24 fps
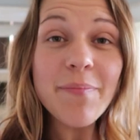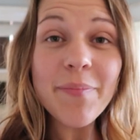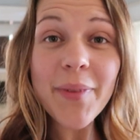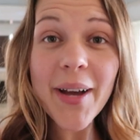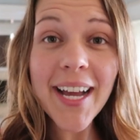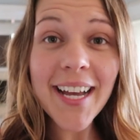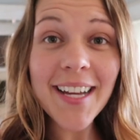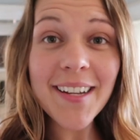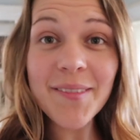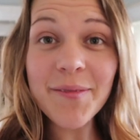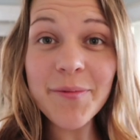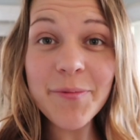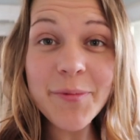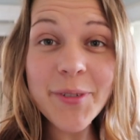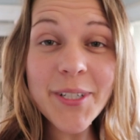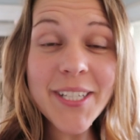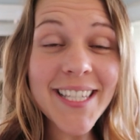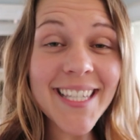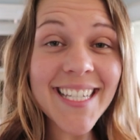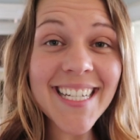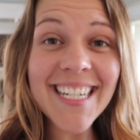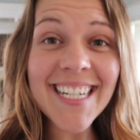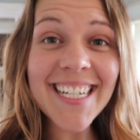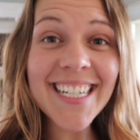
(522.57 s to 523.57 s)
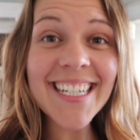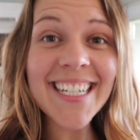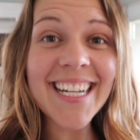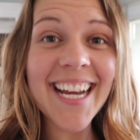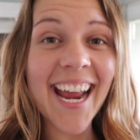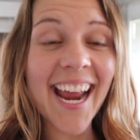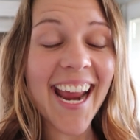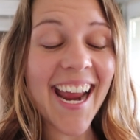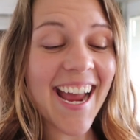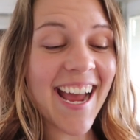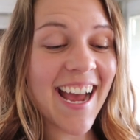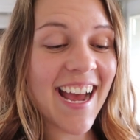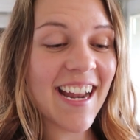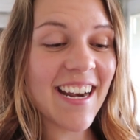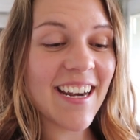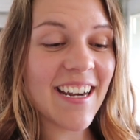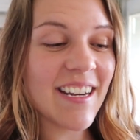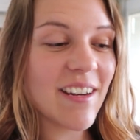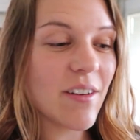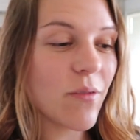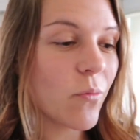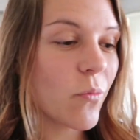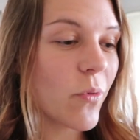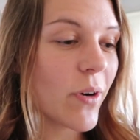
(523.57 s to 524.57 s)
But we'll see.
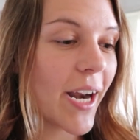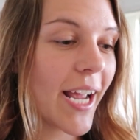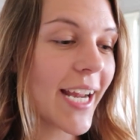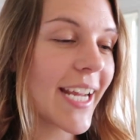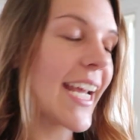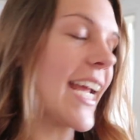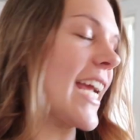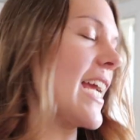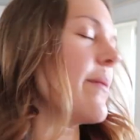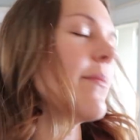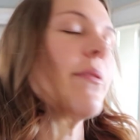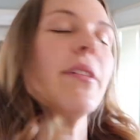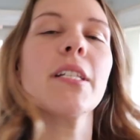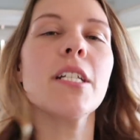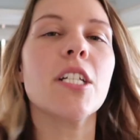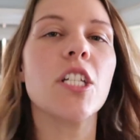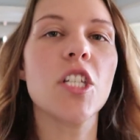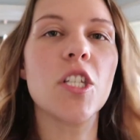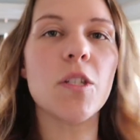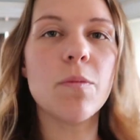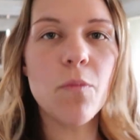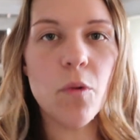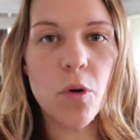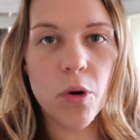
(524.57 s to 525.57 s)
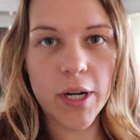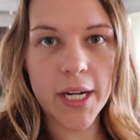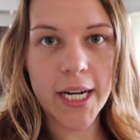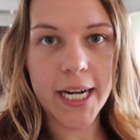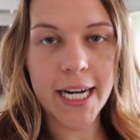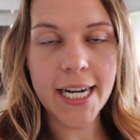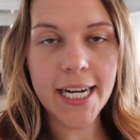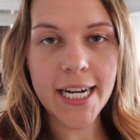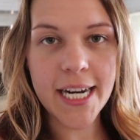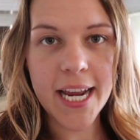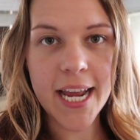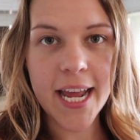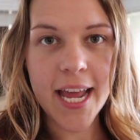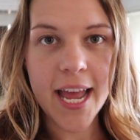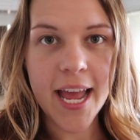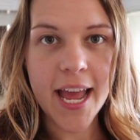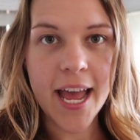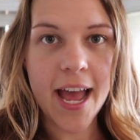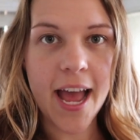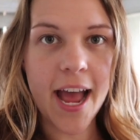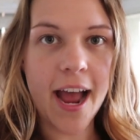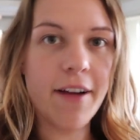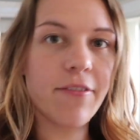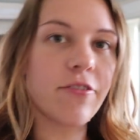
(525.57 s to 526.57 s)
And when I came in this morning,
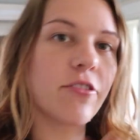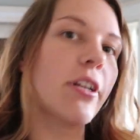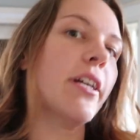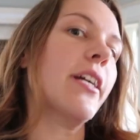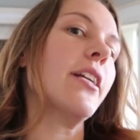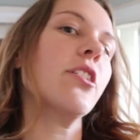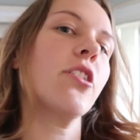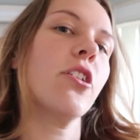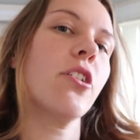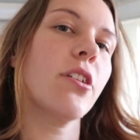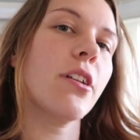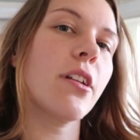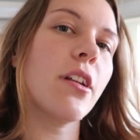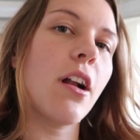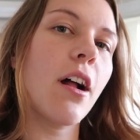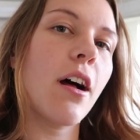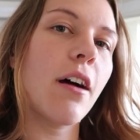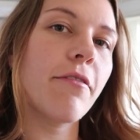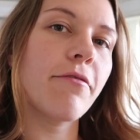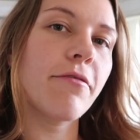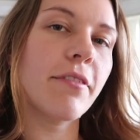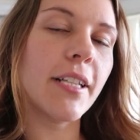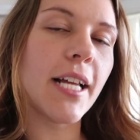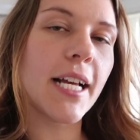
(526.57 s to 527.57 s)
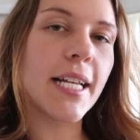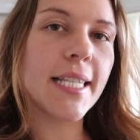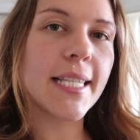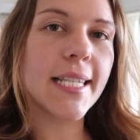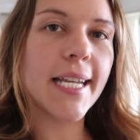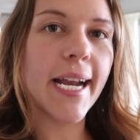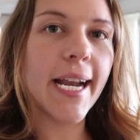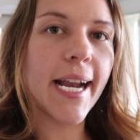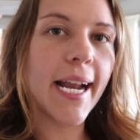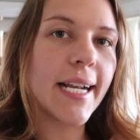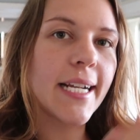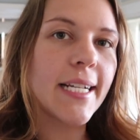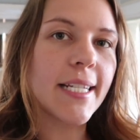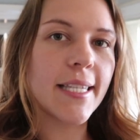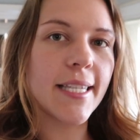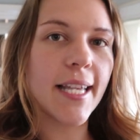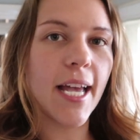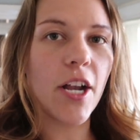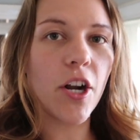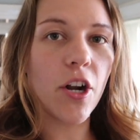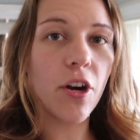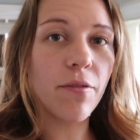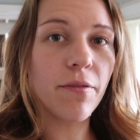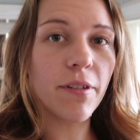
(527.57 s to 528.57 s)
after I turned it off last night and it
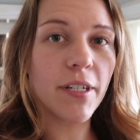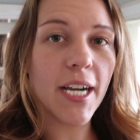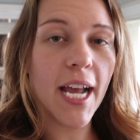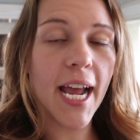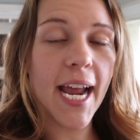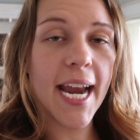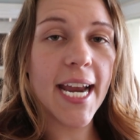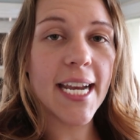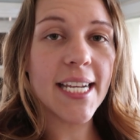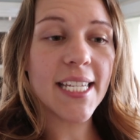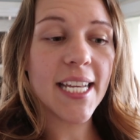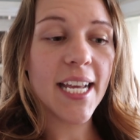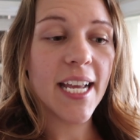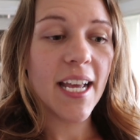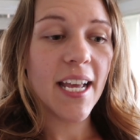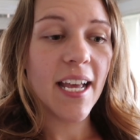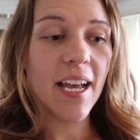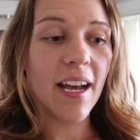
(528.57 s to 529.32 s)
sat overnight,